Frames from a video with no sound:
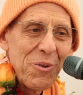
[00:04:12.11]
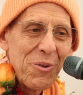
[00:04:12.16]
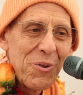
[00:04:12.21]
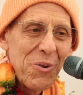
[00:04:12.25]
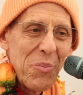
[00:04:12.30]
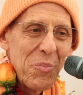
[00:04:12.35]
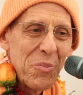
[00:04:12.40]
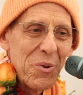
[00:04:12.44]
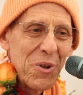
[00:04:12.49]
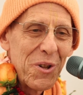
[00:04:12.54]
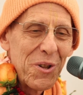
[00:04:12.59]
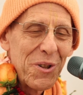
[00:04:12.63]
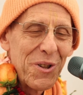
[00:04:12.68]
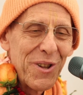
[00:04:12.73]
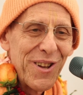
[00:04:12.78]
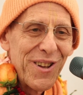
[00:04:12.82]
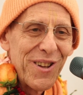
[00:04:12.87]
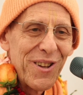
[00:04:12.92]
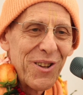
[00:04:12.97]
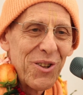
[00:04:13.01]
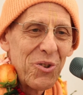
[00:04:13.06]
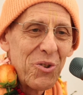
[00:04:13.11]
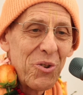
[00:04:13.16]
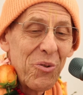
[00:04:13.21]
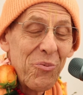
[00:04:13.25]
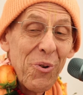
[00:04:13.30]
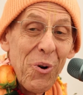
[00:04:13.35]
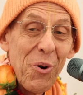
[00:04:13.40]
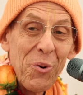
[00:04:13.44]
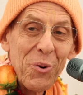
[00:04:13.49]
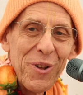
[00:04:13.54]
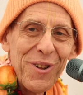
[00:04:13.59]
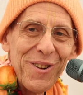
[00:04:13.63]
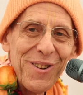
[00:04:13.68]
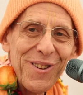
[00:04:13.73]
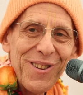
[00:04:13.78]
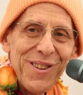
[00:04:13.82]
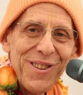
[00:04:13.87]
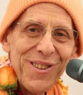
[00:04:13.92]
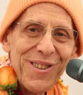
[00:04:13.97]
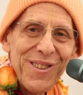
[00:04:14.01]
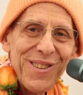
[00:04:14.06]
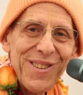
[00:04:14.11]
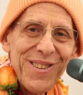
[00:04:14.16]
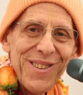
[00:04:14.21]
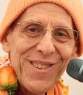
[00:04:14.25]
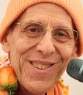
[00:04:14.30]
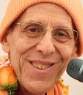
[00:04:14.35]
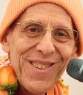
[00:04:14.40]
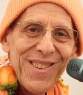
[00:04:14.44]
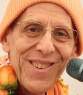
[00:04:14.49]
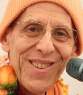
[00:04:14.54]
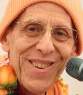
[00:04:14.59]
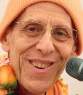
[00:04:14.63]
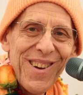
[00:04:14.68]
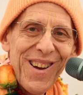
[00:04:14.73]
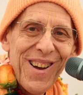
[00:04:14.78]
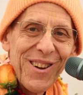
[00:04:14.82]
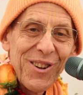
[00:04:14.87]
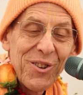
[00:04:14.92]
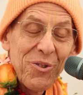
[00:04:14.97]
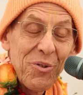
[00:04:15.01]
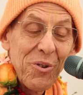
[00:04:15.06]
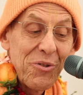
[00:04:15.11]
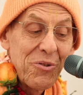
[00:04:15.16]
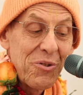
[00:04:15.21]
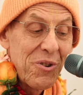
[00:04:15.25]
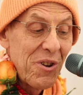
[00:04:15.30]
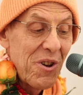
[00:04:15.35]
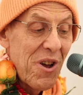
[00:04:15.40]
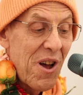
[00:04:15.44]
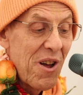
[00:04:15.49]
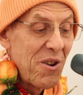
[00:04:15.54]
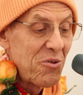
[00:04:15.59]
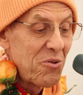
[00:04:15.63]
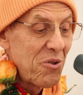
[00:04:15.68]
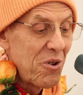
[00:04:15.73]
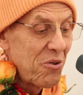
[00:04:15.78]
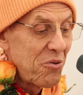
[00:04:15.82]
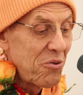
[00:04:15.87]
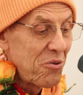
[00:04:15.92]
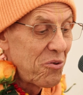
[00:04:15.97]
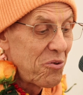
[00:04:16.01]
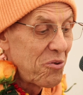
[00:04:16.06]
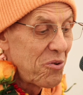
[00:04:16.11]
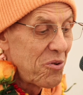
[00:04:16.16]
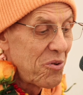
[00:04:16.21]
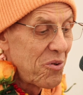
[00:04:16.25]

completely devoted, Krishna conscious.